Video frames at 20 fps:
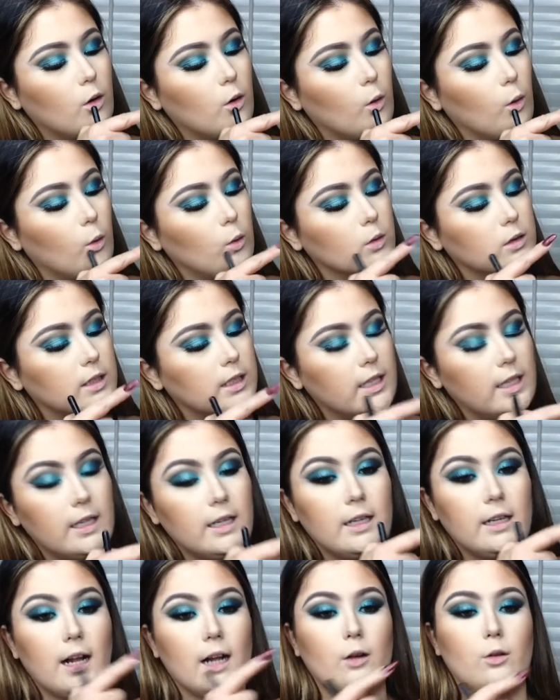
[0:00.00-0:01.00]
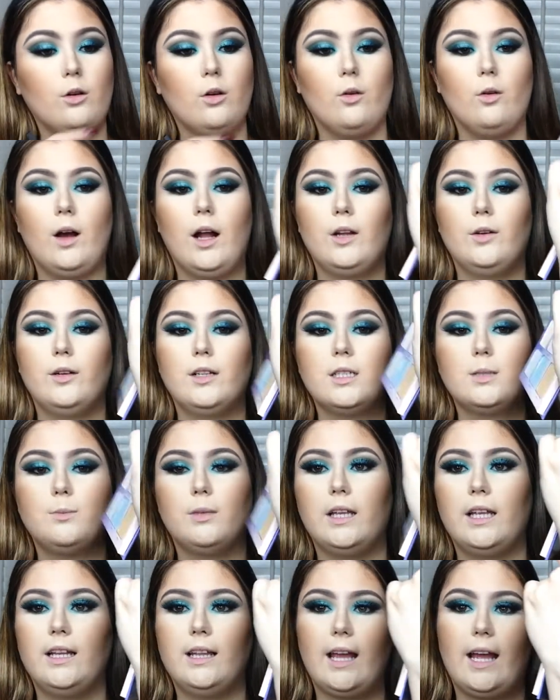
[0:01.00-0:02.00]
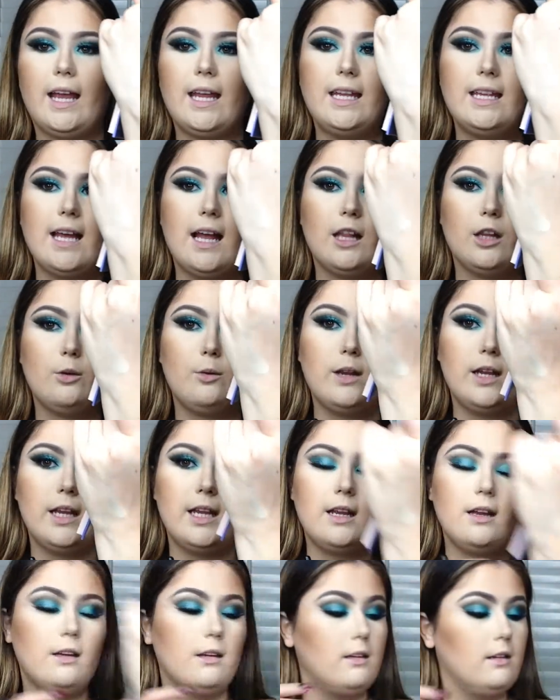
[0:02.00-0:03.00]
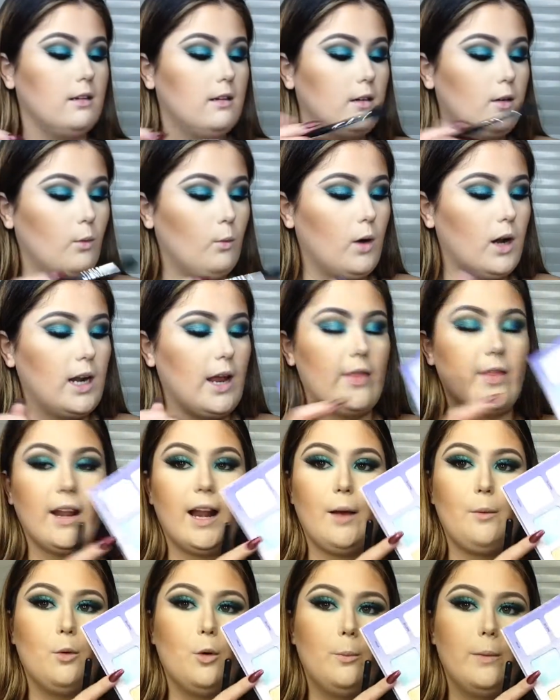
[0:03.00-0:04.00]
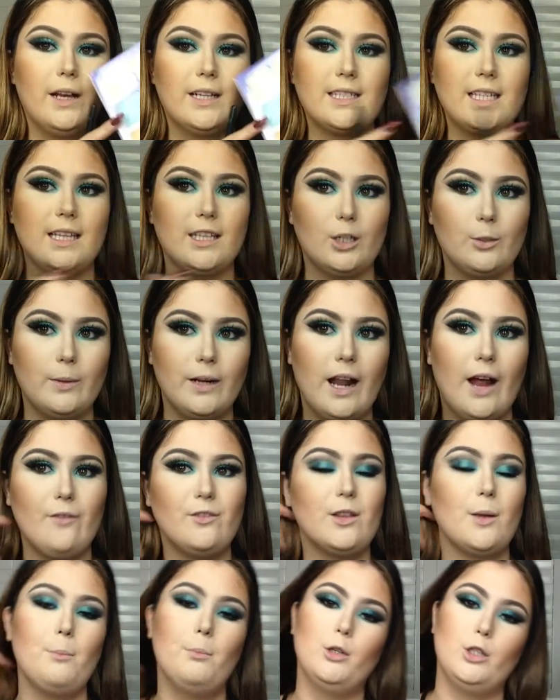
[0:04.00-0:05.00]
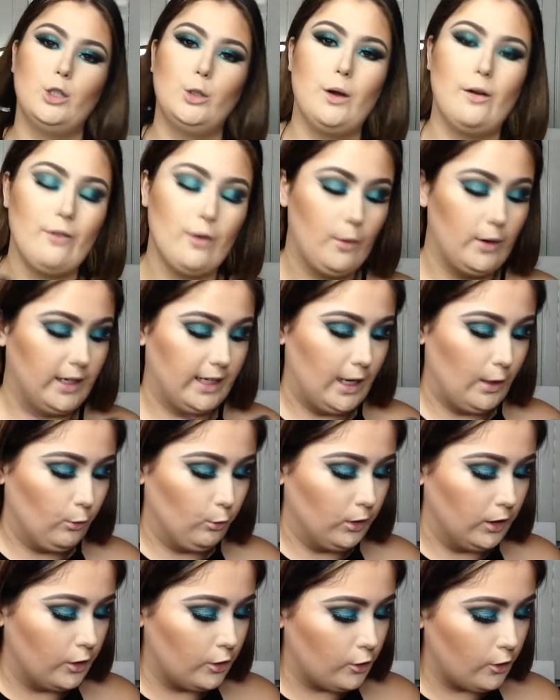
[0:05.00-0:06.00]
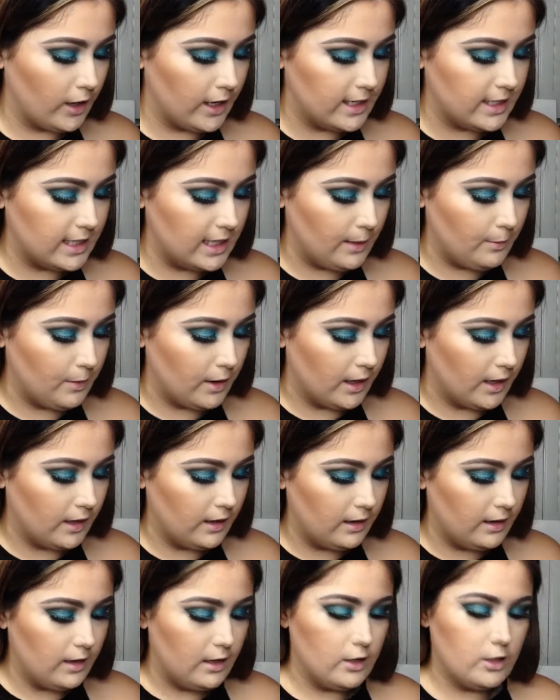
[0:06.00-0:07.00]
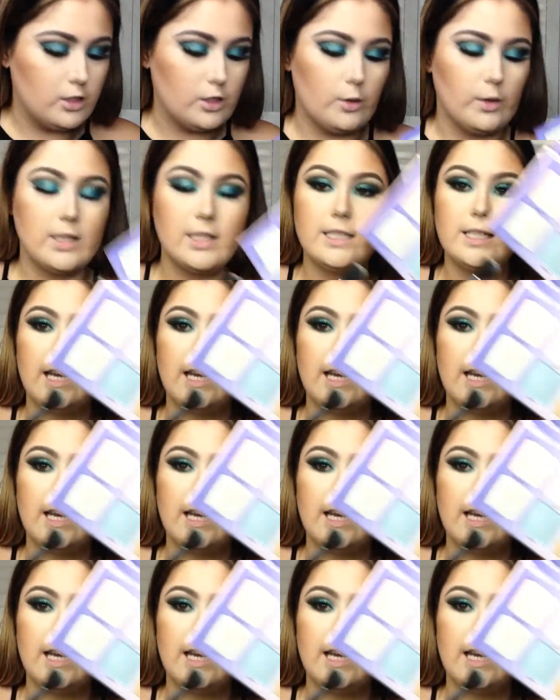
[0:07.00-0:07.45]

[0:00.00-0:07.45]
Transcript: goldy, I don't know how to explain, like a yellowy one, and then I will mix a little bit of the blue if I want to get real crazy, but I'm just going to